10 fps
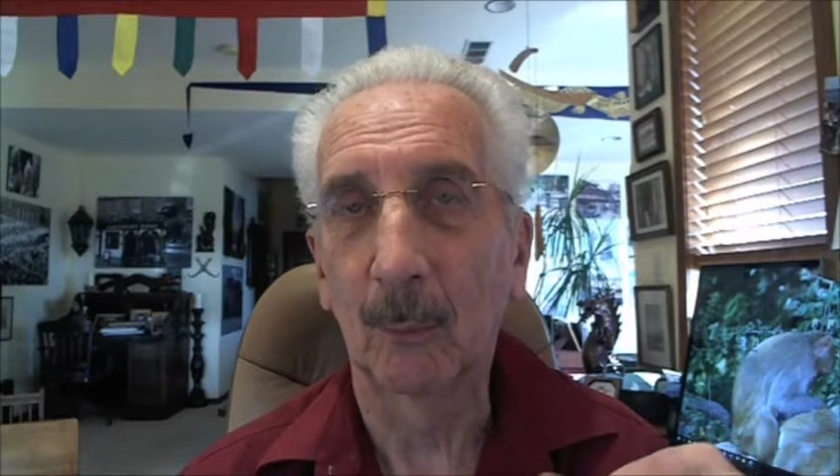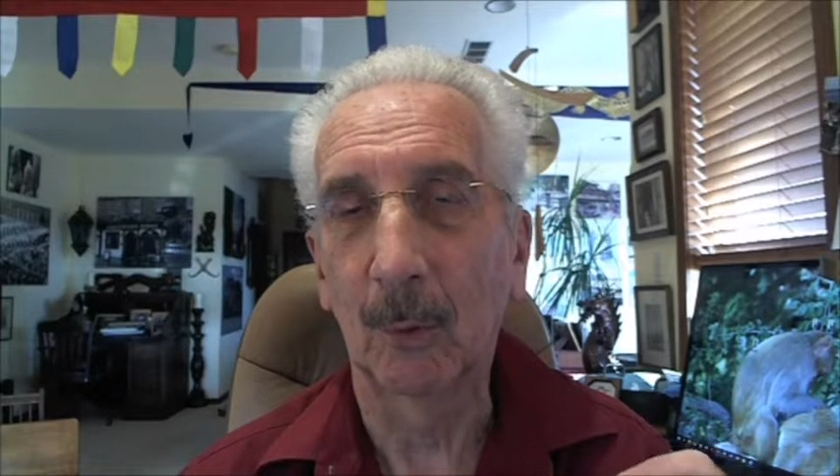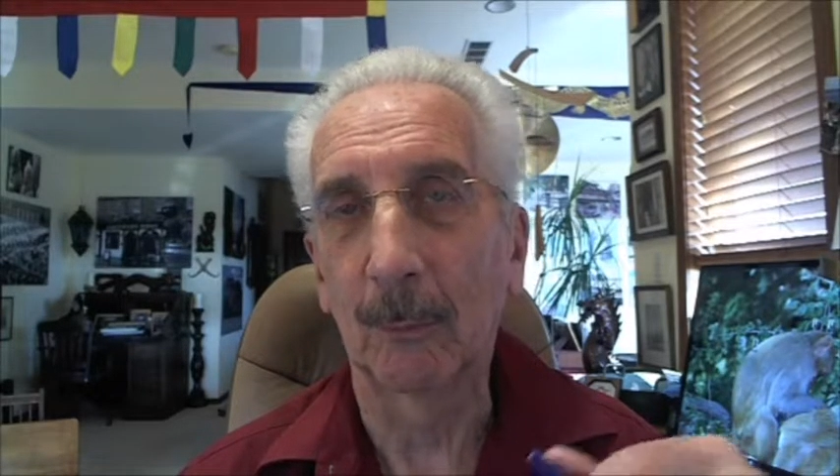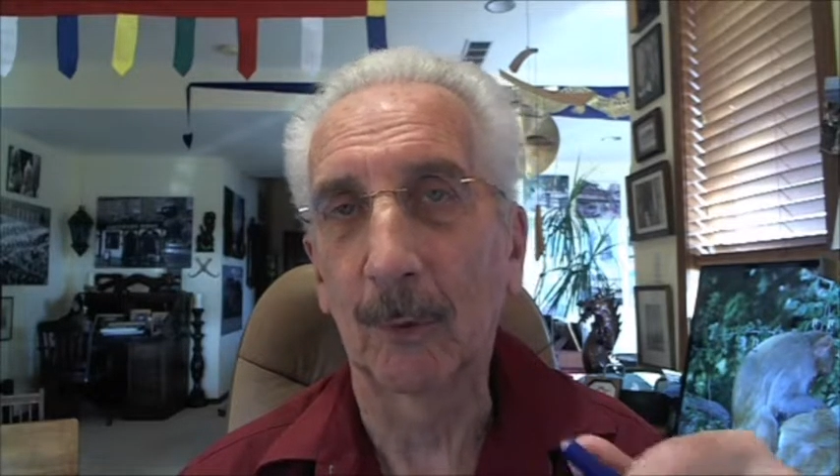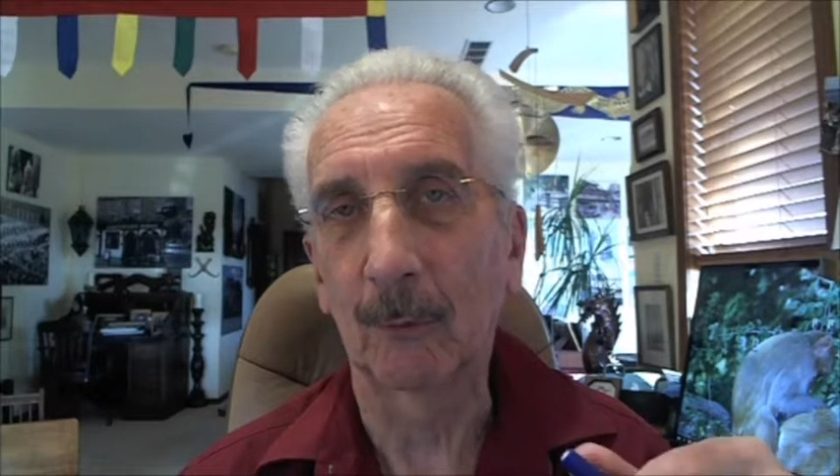
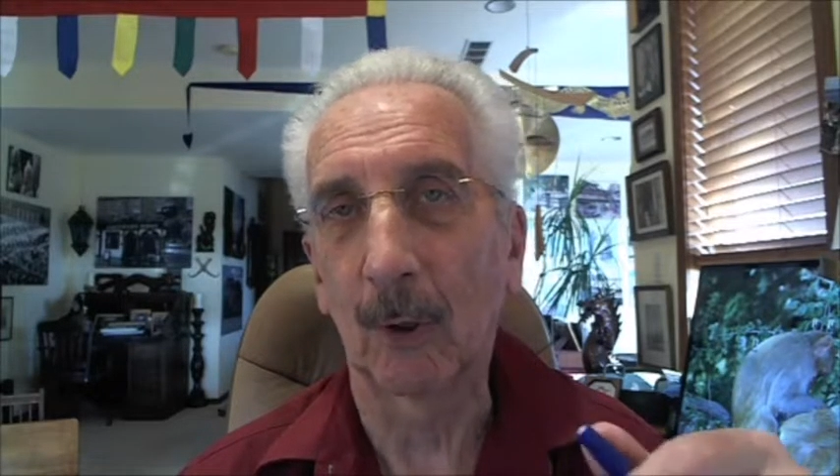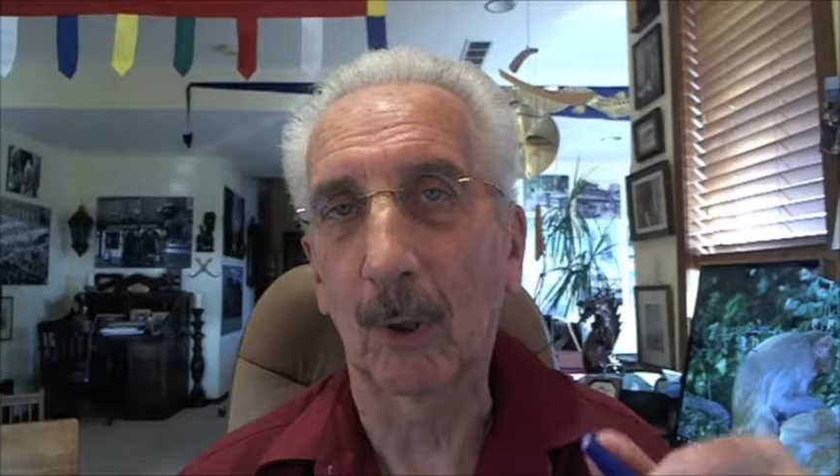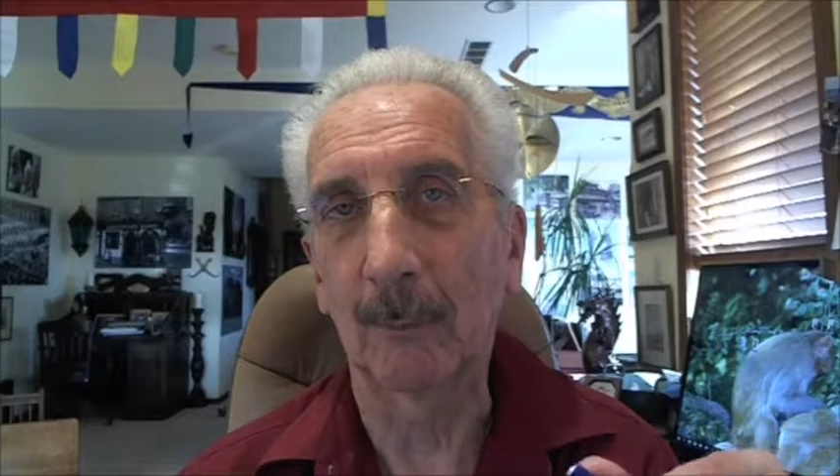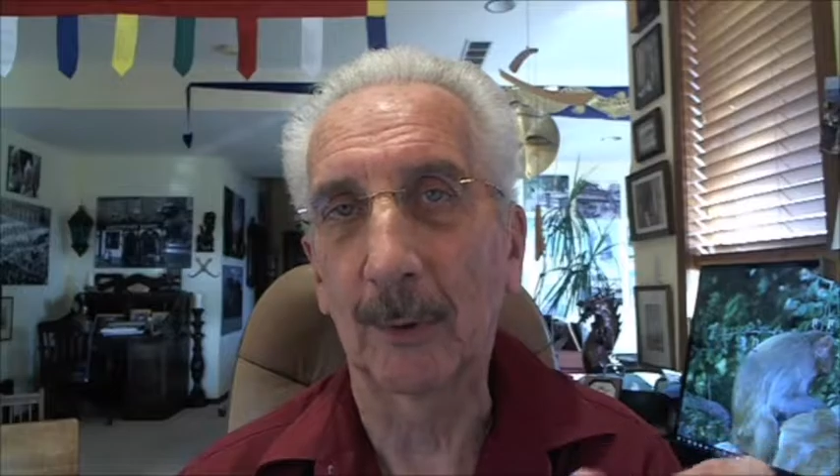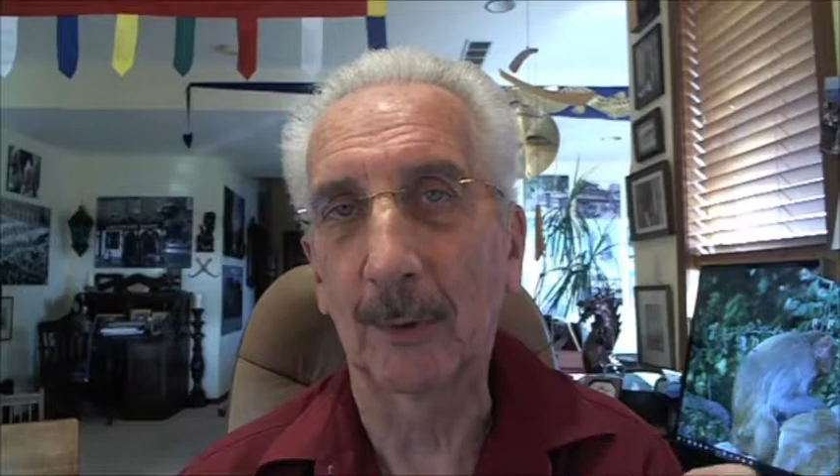what Mitt
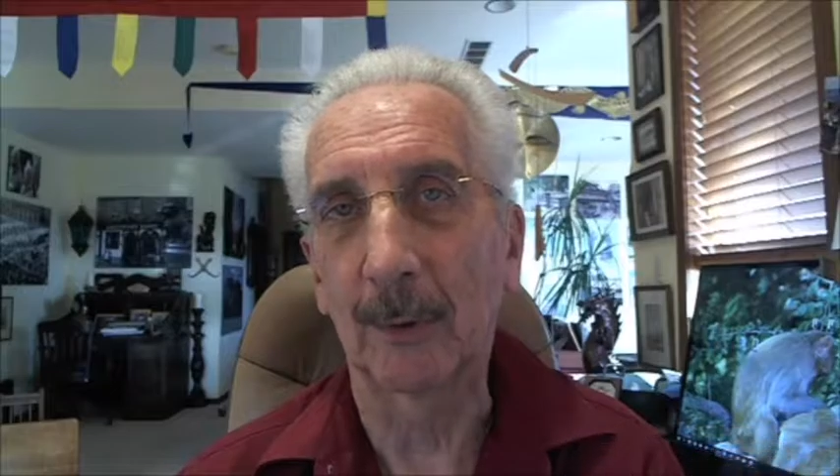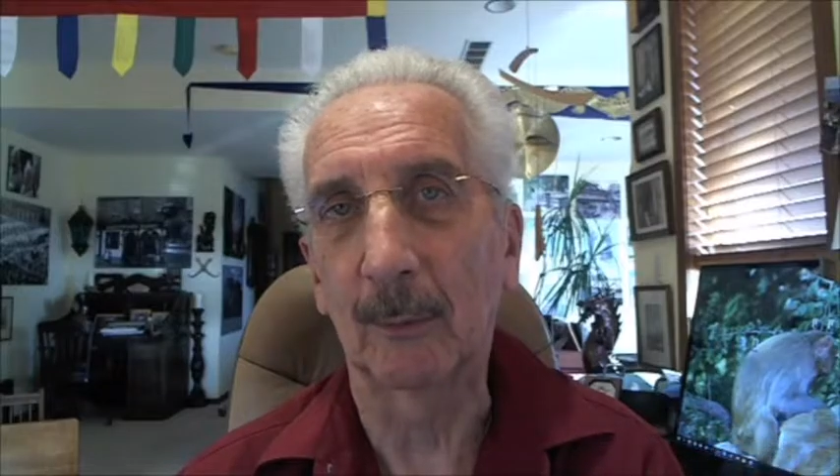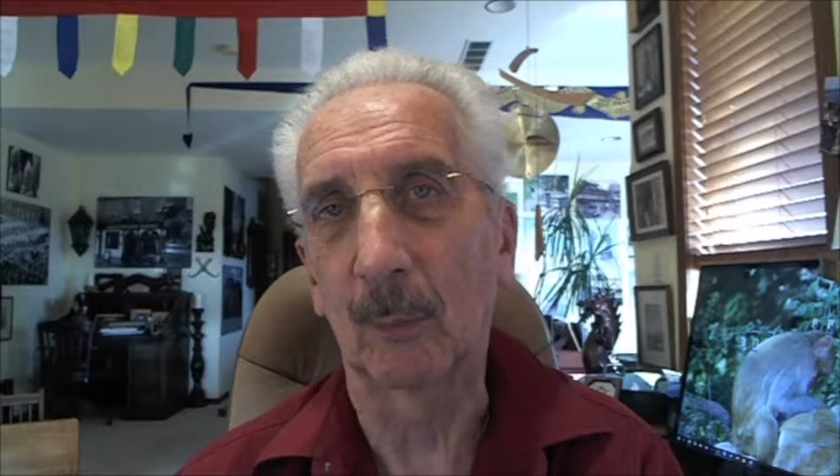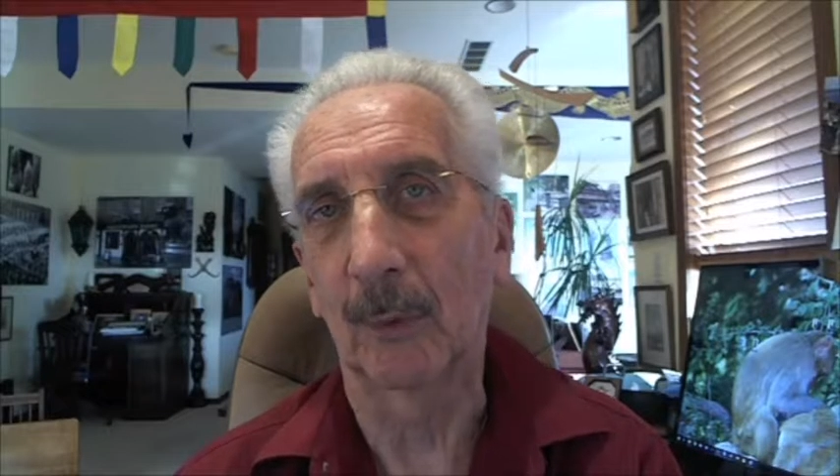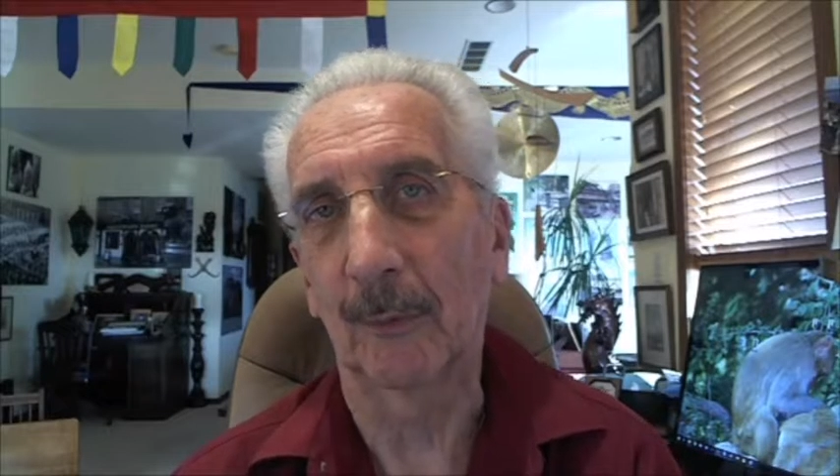Romney did
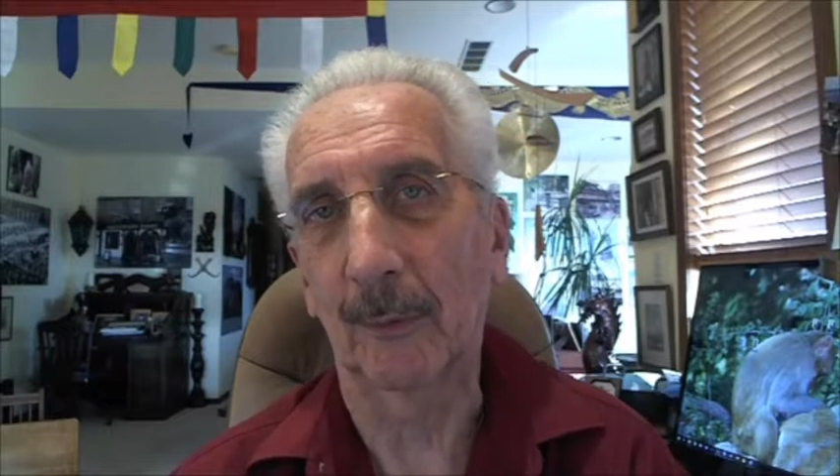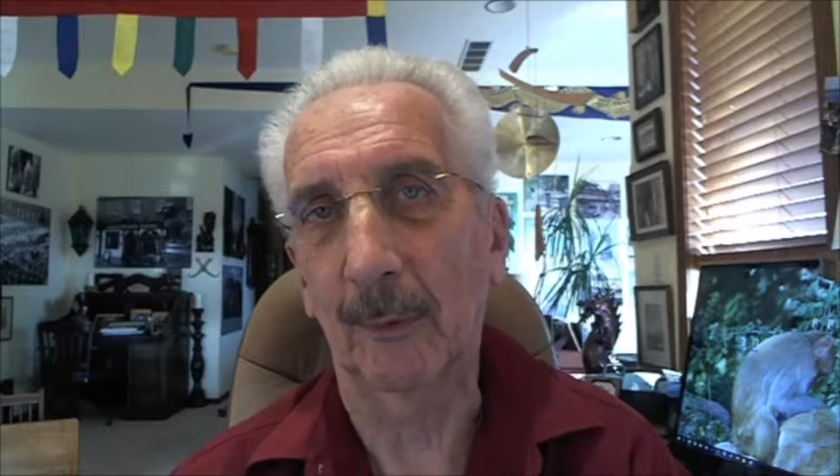with